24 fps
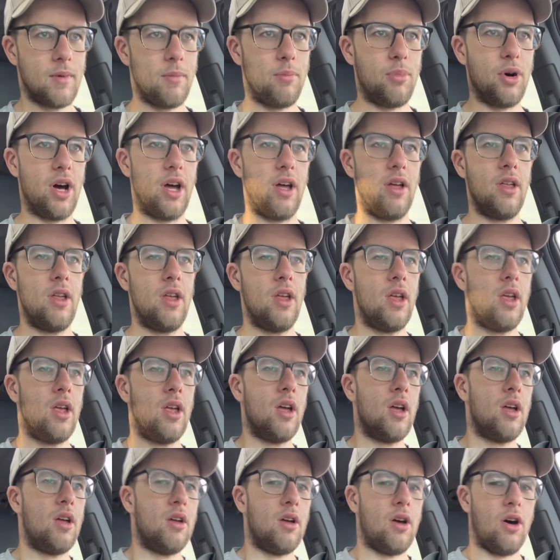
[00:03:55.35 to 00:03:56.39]
But
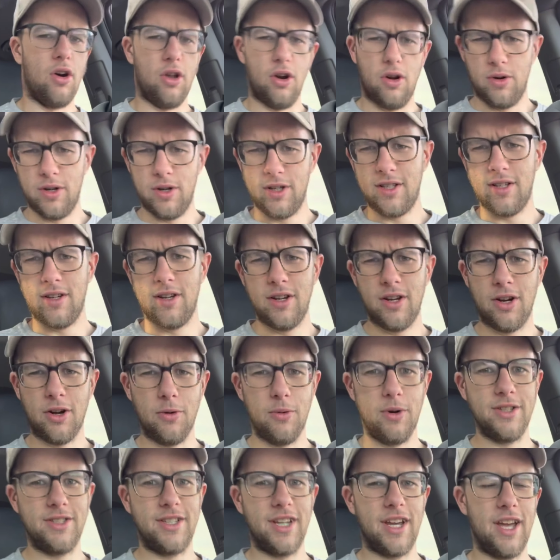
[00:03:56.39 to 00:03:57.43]
hold
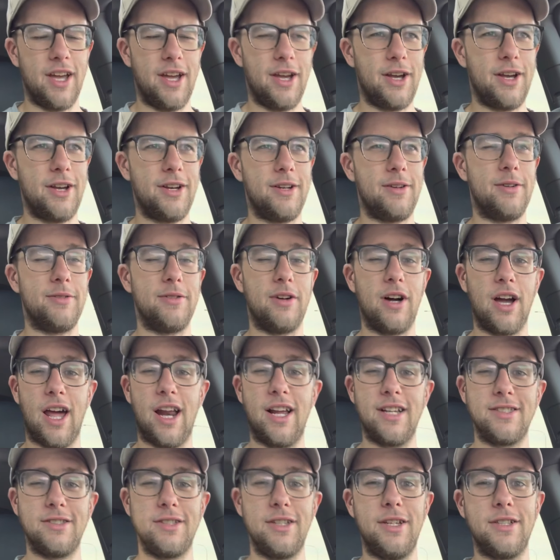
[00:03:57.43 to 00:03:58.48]
on a second, I
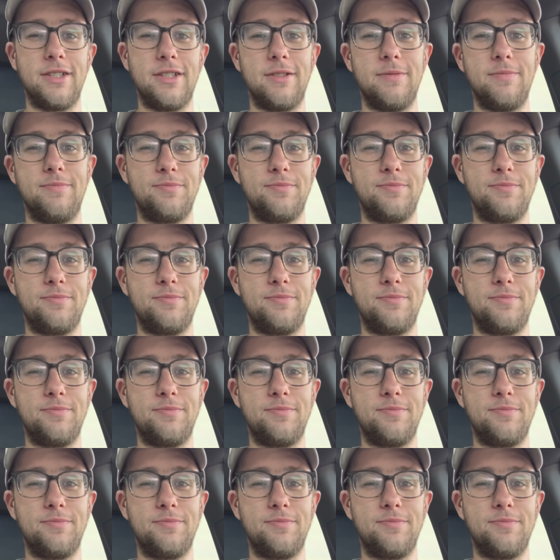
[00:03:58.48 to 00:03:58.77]
gotta sneeze.